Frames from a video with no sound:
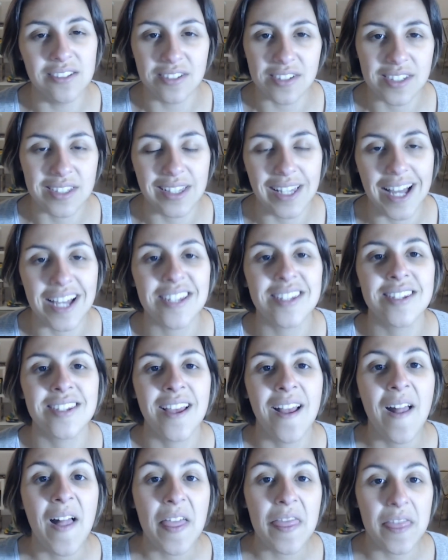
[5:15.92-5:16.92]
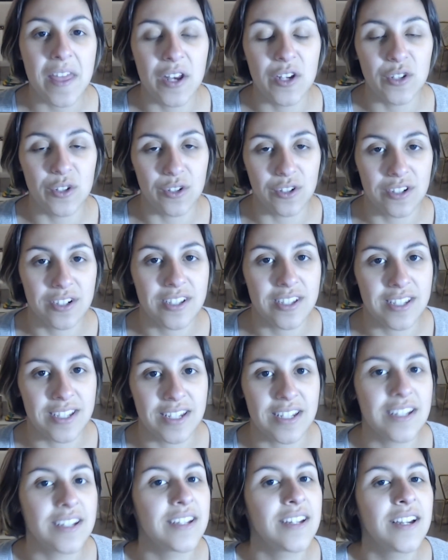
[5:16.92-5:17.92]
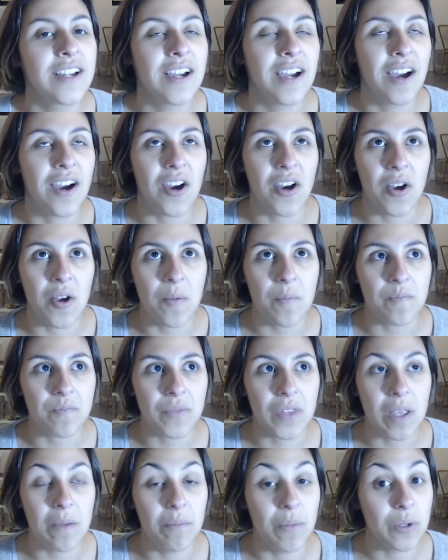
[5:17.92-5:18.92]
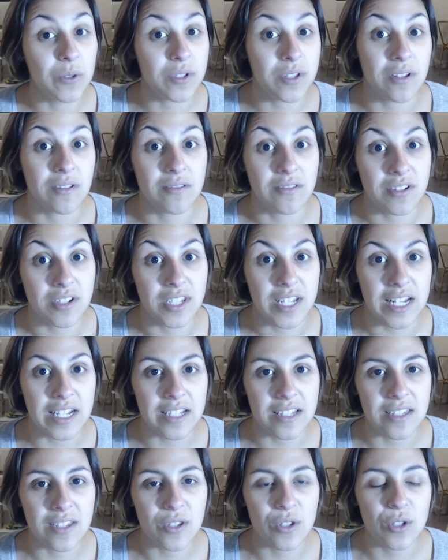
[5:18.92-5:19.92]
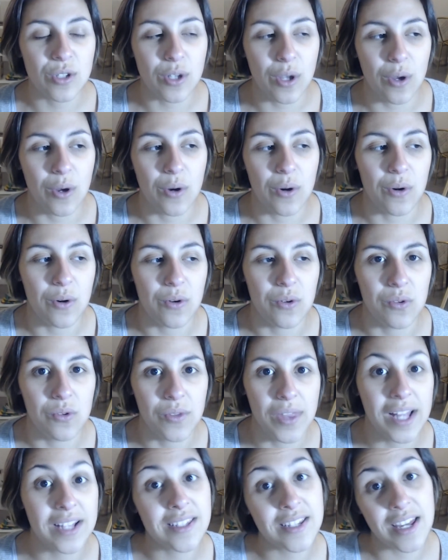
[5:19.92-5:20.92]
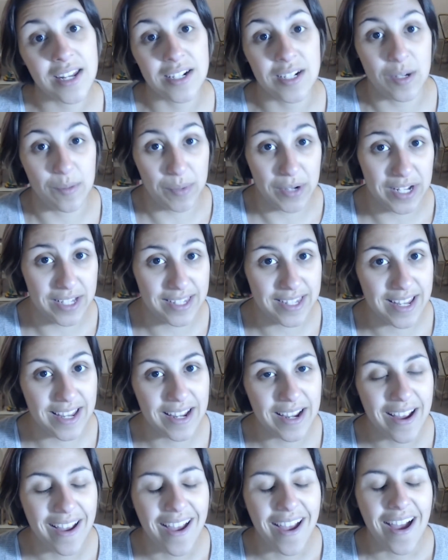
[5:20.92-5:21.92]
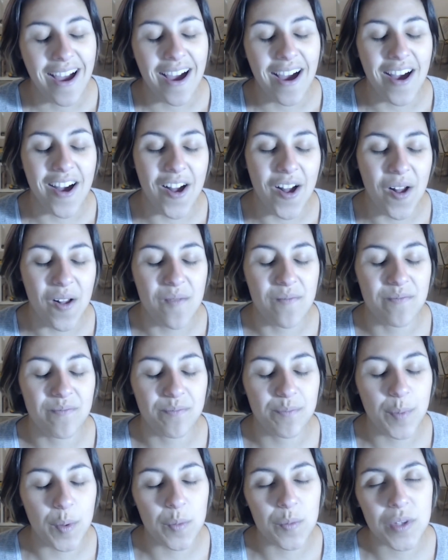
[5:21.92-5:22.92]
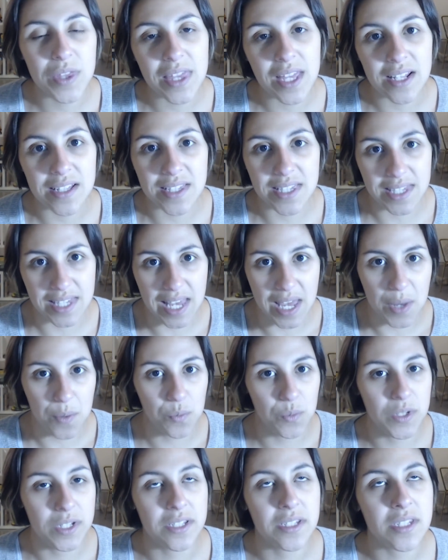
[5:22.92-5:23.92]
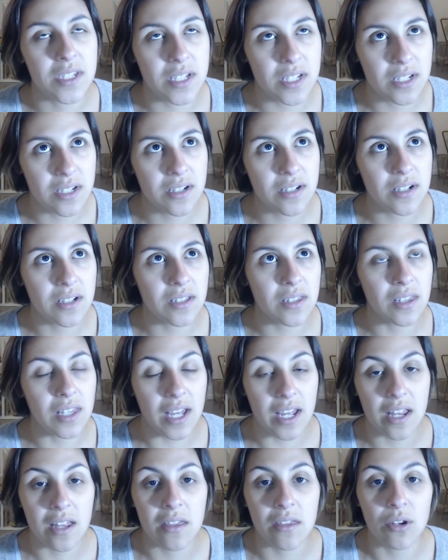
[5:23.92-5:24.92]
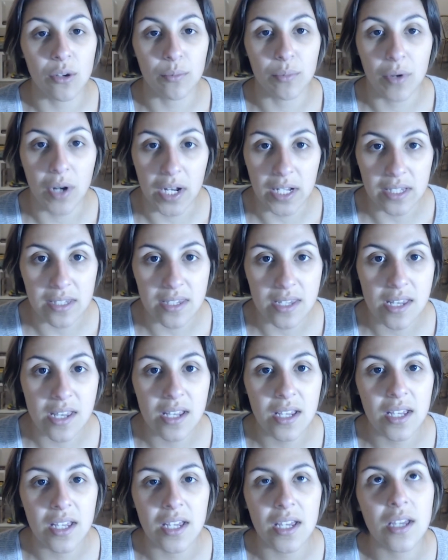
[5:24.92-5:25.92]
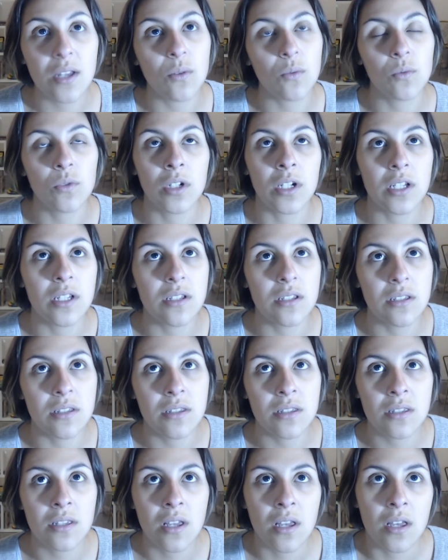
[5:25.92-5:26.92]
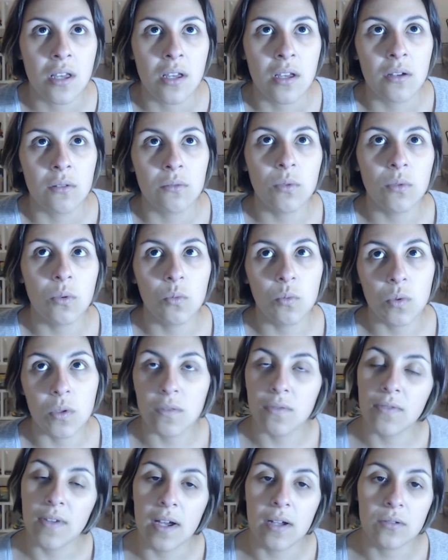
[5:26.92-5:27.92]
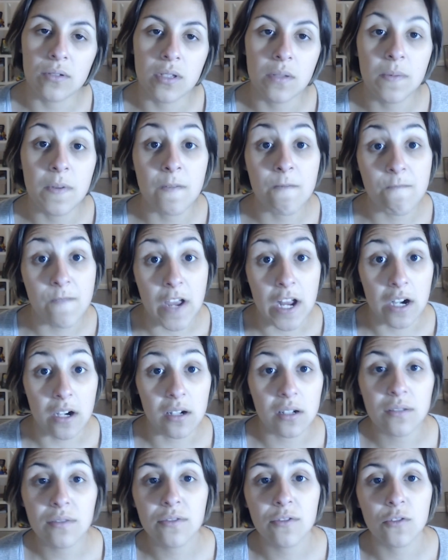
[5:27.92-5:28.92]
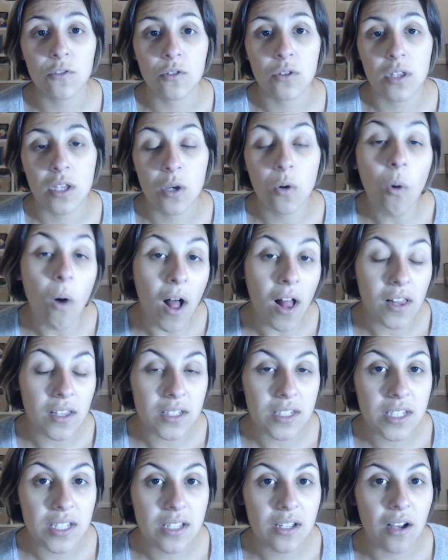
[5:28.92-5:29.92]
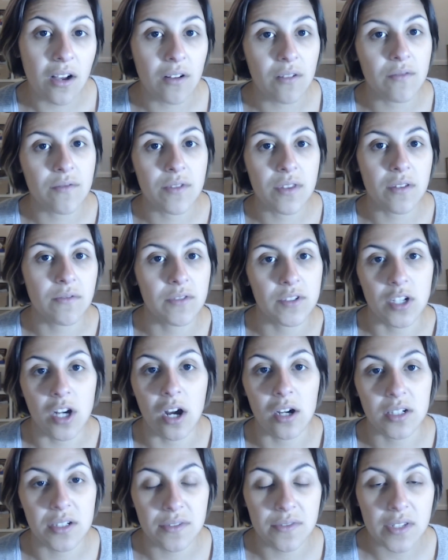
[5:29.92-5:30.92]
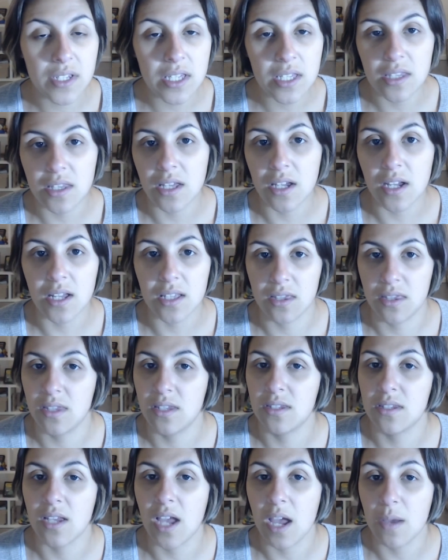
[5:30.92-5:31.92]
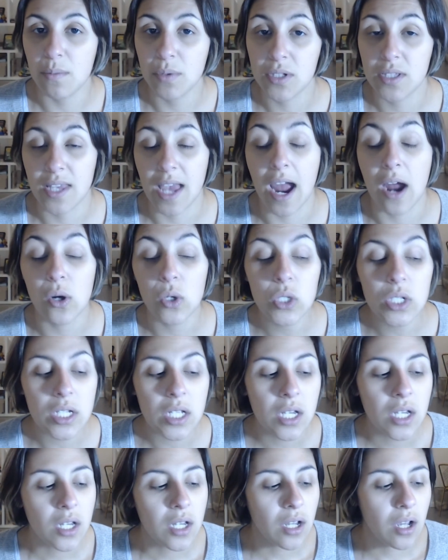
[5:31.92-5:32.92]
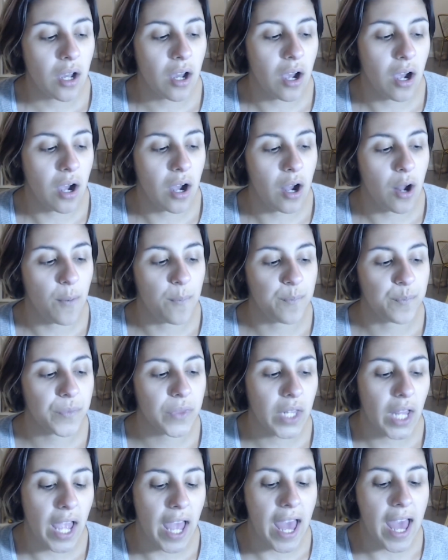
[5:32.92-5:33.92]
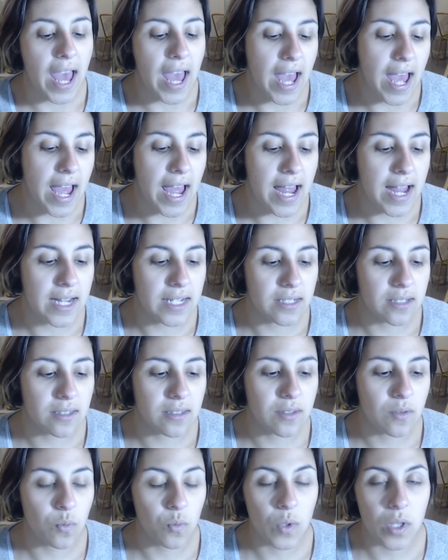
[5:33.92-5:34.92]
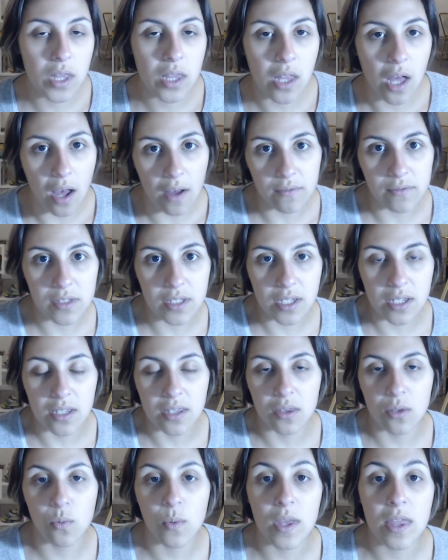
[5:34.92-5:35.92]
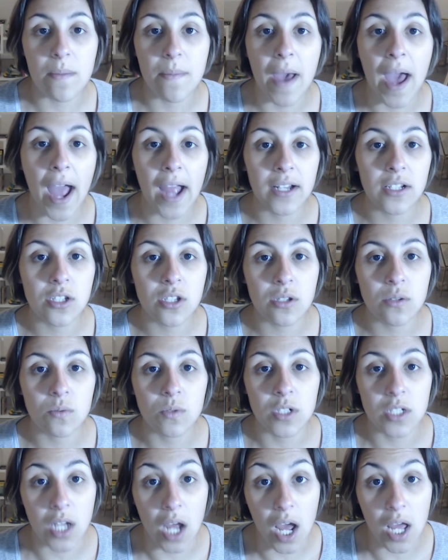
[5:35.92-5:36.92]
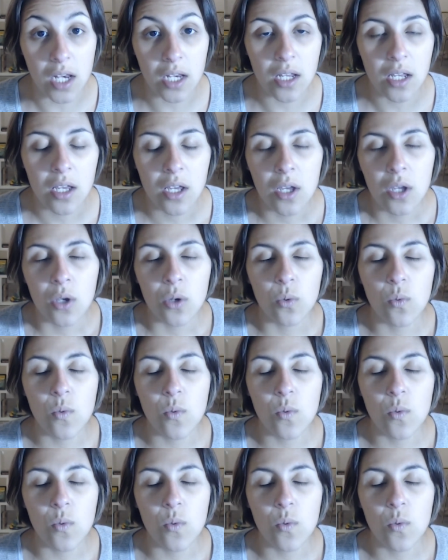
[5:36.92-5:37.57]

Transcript: dollars less than New York City um, in most other states. So that's kind of depressing. Um, but with that said, we did like their pricing. It was what we found to be fair for the quality of the photography that this guy puts out. Um, and we loved the way the packages were done.